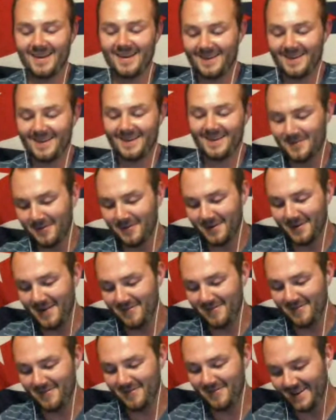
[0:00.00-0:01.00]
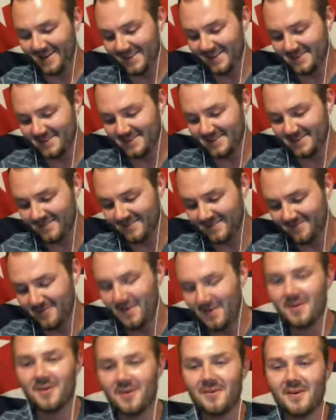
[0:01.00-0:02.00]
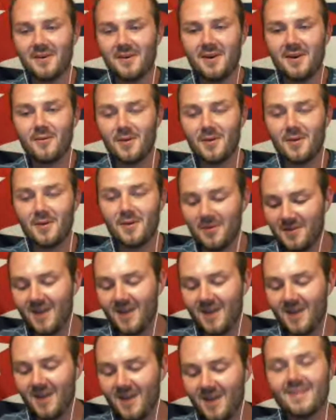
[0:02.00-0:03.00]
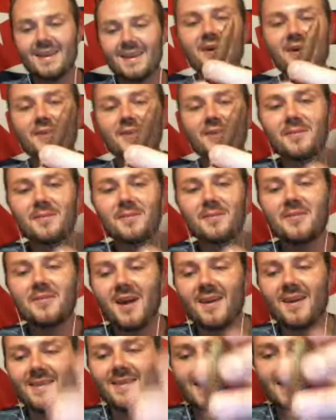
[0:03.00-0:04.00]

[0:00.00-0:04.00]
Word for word: inebriated, but whatever it is, I'm we're going. Moving, we're moving on to the we're